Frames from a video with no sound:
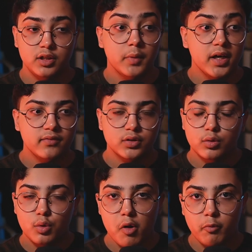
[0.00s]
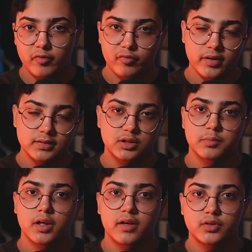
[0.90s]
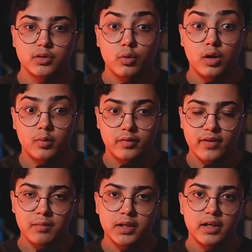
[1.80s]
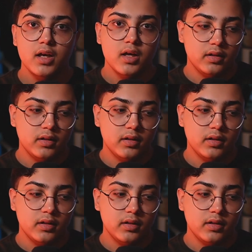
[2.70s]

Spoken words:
you might have to go out with friends. You might have to go out with family.